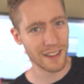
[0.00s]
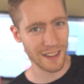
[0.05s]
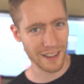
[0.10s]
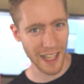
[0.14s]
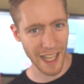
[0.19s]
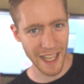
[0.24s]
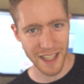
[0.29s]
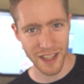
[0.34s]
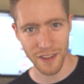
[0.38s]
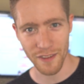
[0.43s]

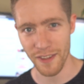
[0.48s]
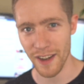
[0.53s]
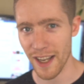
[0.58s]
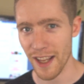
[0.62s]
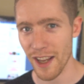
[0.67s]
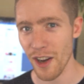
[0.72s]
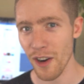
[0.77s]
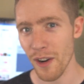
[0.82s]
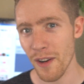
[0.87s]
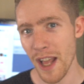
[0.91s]
Like the
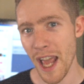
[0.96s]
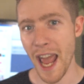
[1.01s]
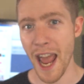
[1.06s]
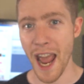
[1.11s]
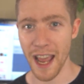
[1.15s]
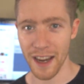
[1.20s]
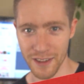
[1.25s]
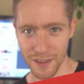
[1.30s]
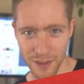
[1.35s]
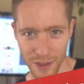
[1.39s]
video
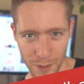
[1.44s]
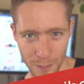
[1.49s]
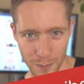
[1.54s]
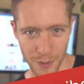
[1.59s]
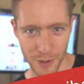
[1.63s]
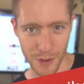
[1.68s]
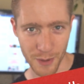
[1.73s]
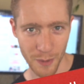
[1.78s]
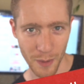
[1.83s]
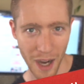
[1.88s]
and
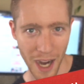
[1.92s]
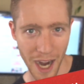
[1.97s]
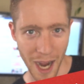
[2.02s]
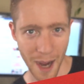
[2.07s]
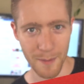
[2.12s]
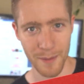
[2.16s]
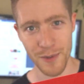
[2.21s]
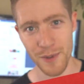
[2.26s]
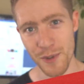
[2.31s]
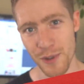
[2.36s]

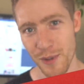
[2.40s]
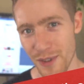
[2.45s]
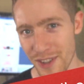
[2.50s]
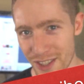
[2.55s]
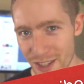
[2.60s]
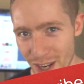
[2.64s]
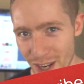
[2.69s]
subscribe to the